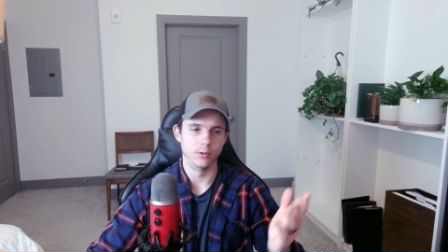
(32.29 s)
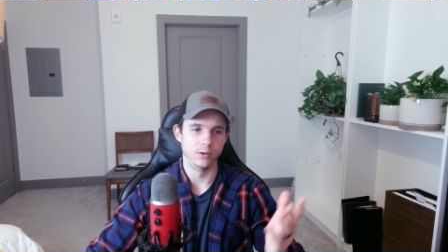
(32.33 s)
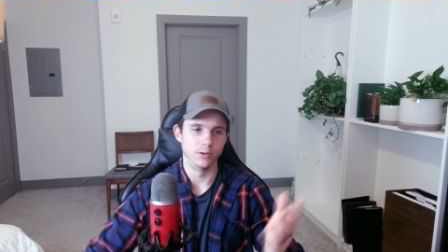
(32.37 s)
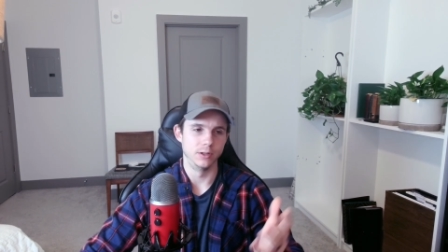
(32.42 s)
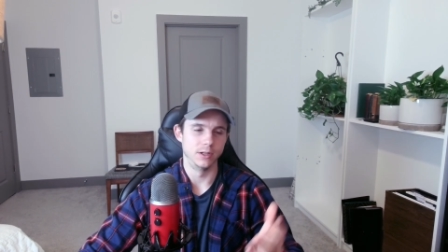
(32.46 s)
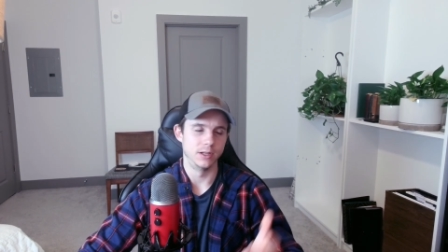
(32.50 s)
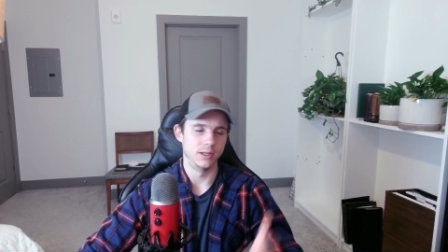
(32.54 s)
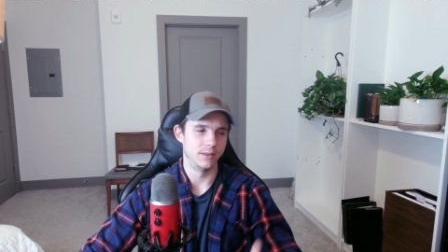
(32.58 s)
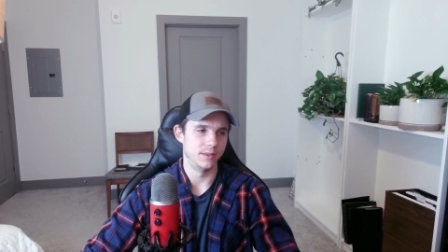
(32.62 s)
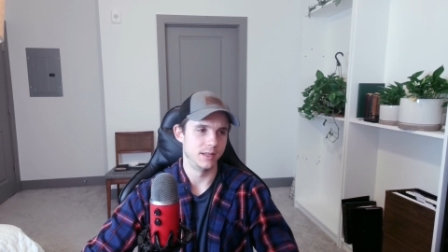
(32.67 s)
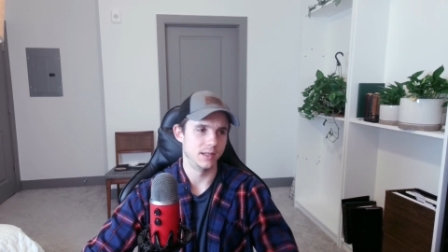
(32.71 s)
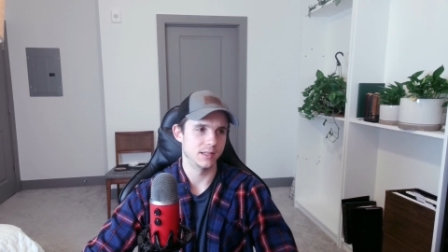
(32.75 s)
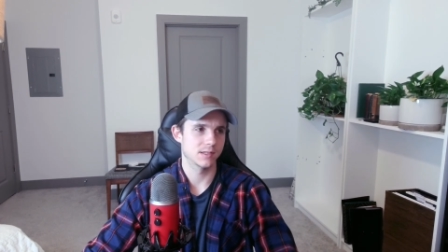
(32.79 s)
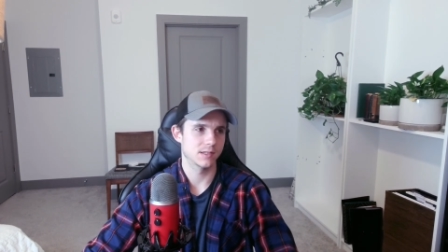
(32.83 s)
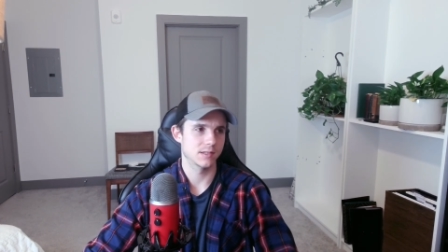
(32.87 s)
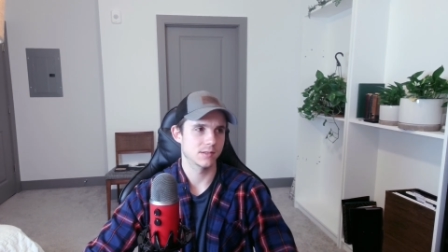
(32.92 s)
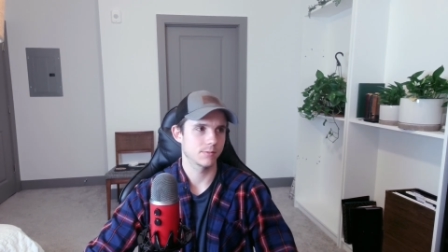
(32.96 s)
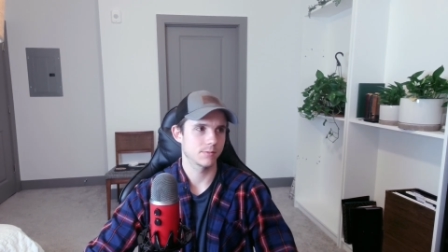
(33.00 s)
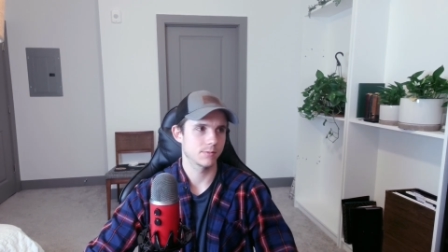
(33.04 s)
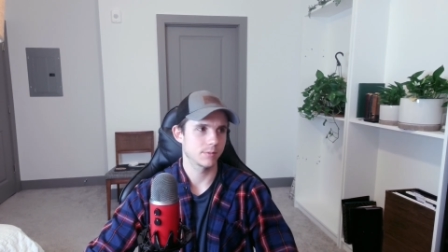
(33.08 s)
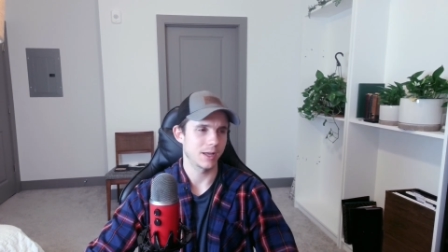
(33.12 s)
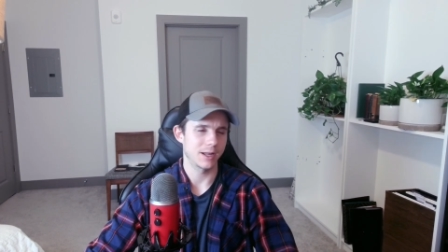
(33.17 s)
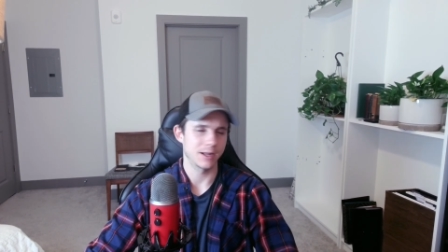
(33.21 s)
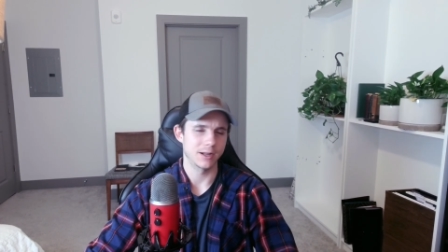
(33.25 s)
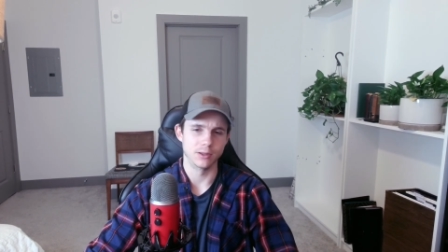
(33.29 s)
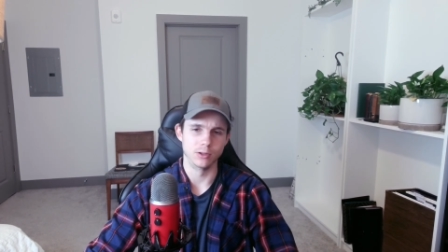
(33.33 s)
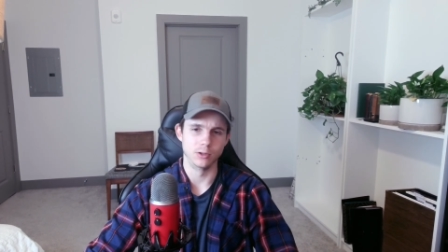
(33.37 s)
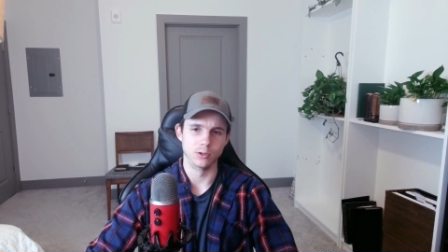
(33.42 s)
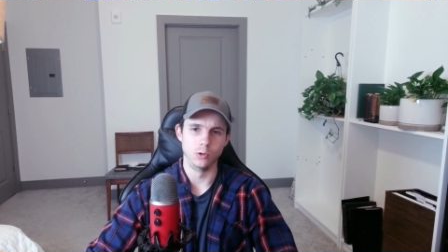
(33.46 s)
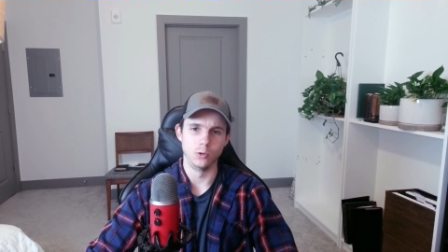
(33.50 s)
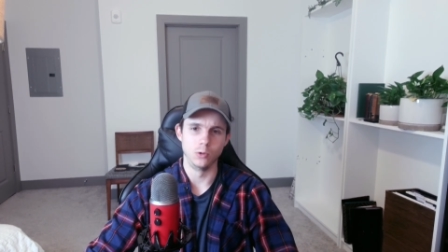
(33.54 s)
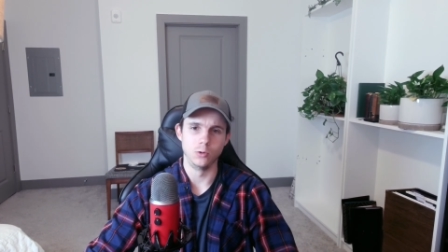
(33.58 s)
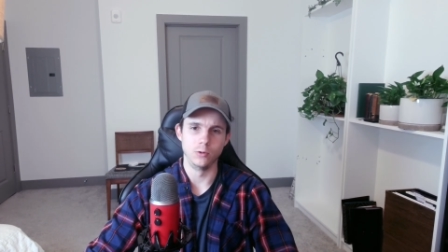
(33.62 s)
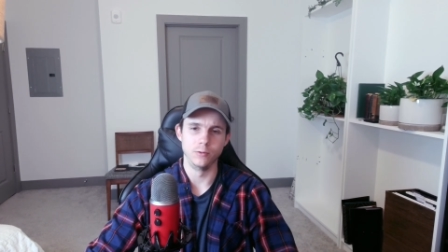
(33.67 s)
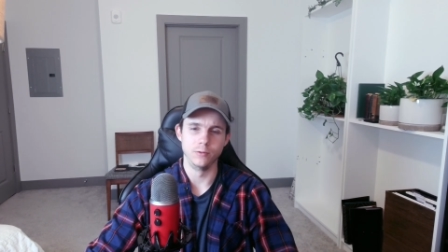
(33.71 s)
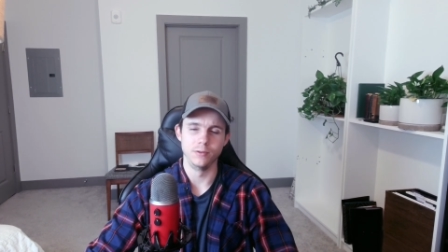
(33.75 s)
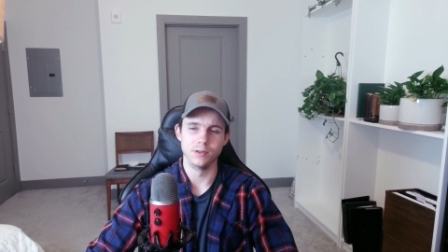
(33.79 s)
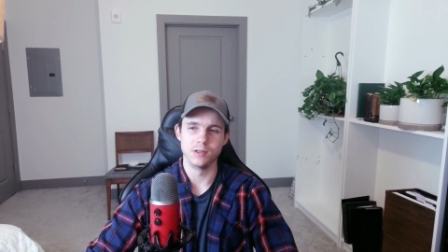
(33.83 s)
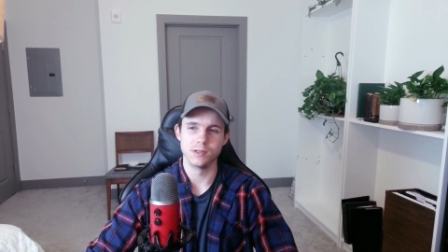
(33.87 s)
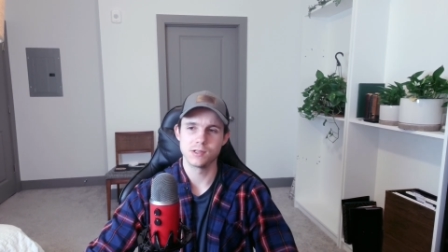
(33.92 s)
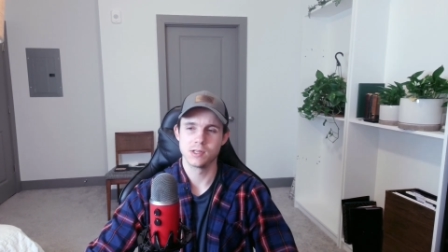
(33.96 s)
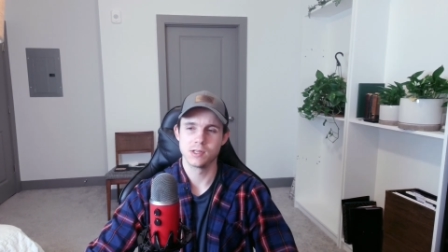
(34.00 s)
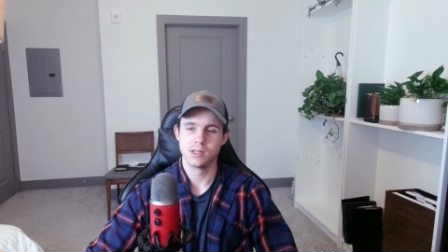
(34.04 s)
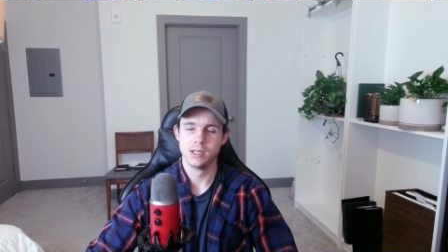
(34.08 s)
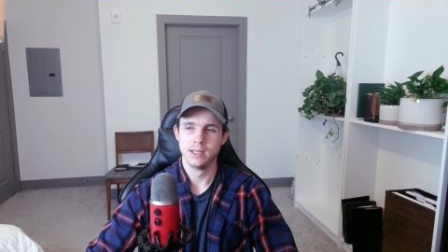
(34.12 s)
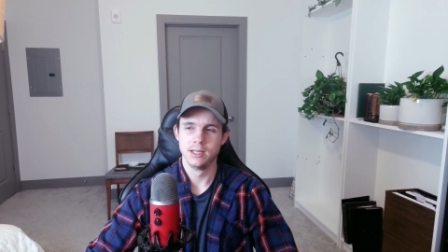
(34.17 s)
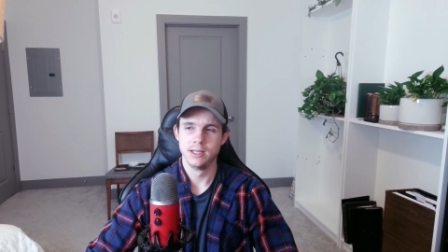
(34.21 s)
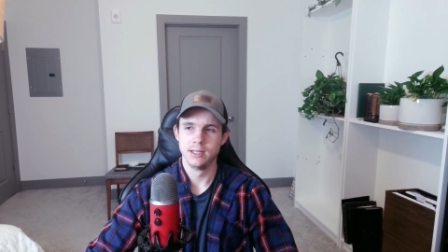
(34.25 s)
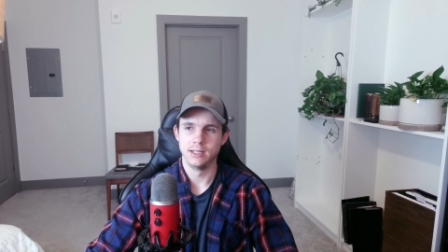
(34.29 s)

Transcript: really. That's kind of the goal of this.